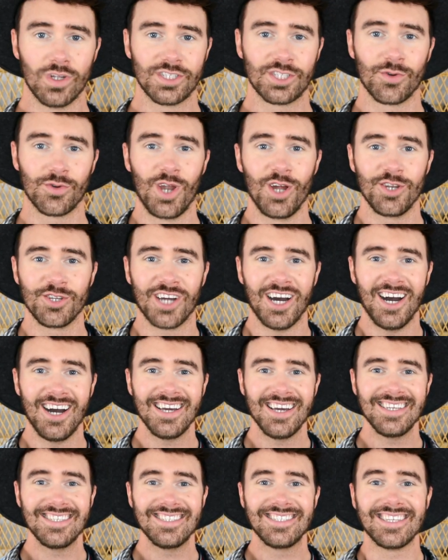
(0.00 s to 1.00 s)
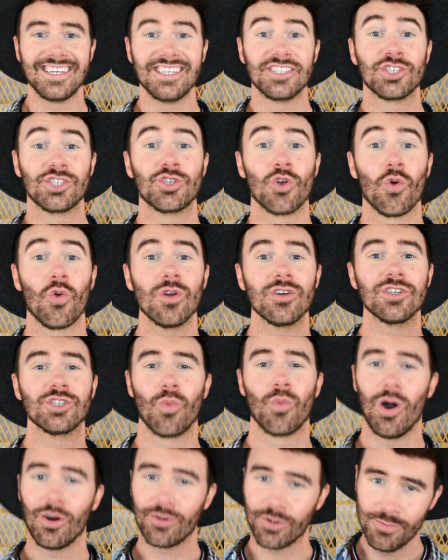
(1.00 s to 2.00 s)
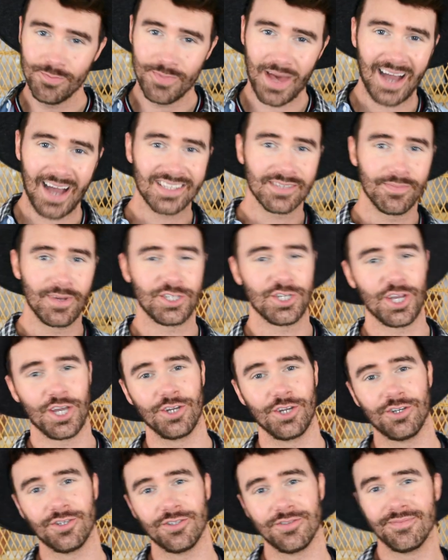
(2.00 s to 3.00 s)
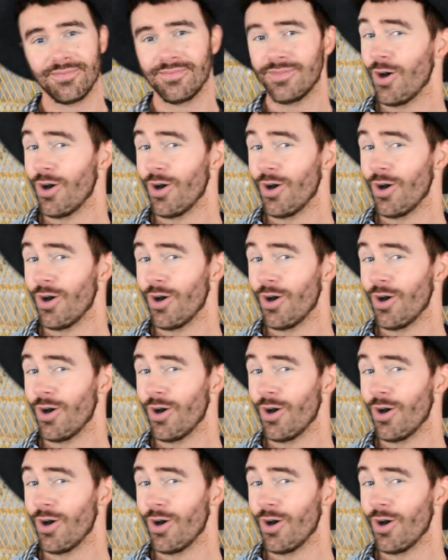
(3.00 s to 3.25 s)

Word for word: What's going on, you guys? It's George. Welcome back to my channel.